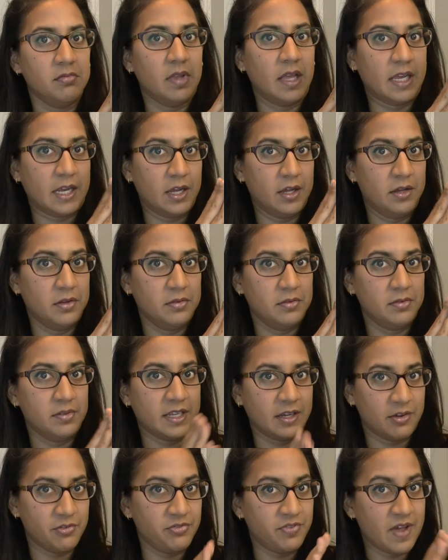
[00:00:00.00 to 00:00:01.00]
like
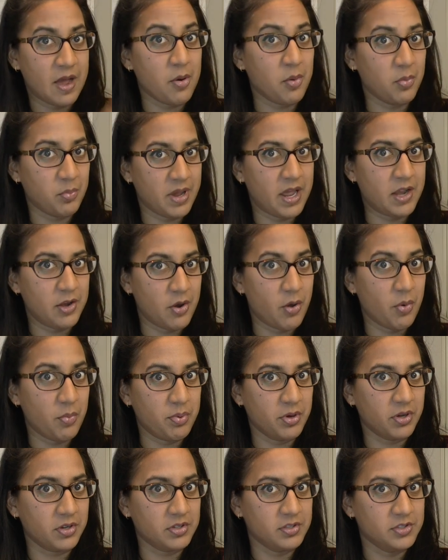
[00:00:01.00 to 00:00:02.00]
a fountain pen
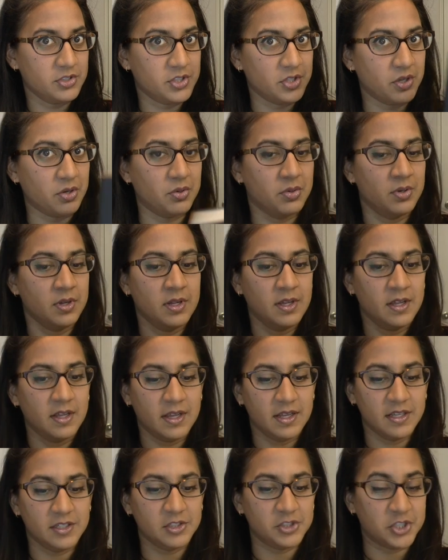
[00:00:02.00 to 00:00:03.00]
notebook. So
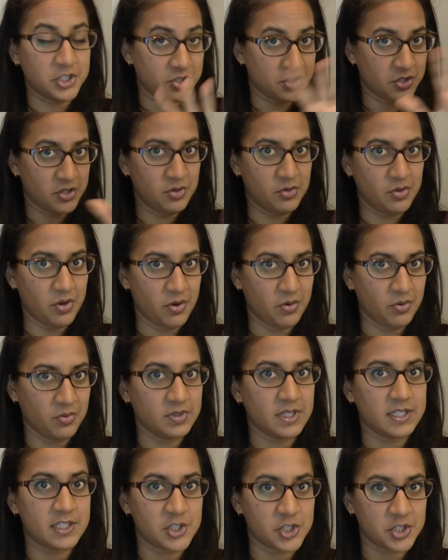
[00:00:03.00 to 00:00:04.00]
just so you know,
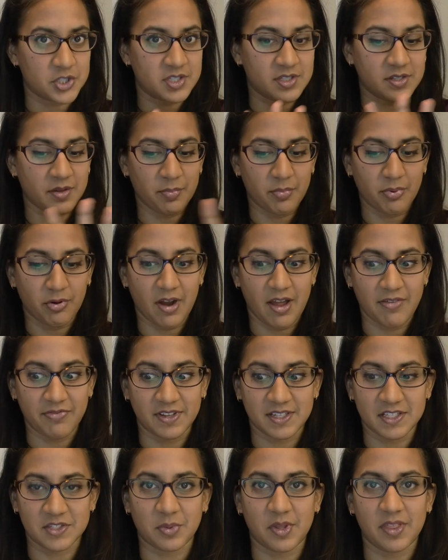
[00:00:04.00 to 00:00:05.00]
let's just
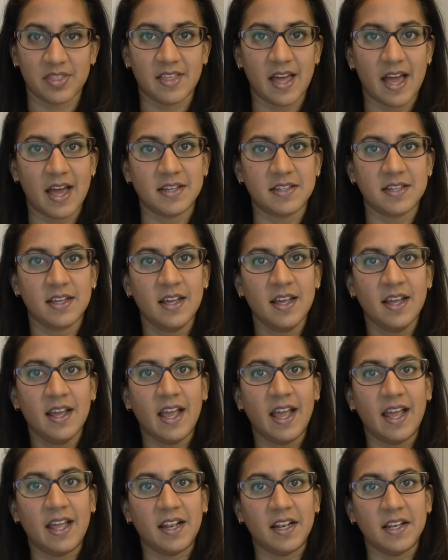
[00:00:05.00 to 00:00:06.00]
preface with that.
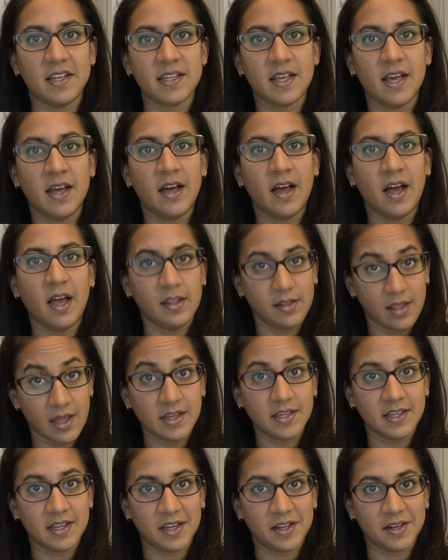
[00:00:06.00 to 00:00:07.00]
And I
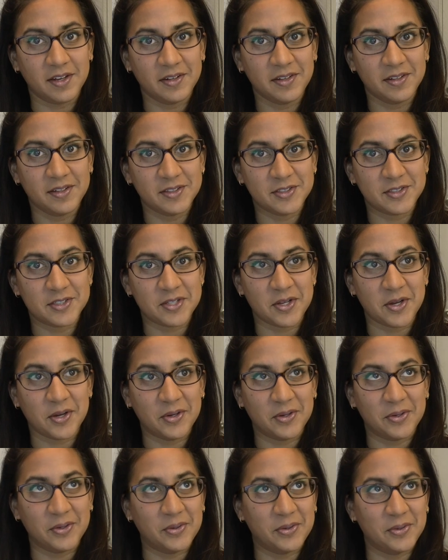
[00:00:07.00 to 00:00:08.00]
like it.
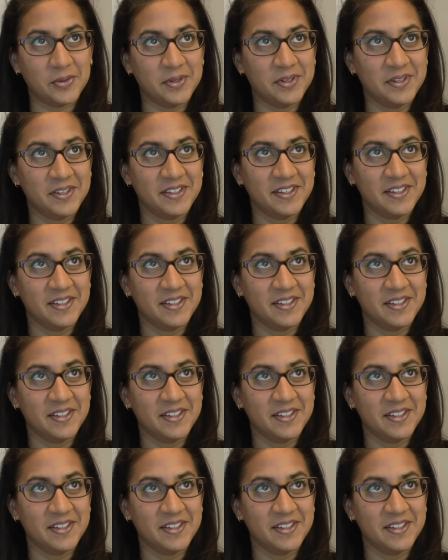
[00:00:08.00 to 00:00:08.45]
So,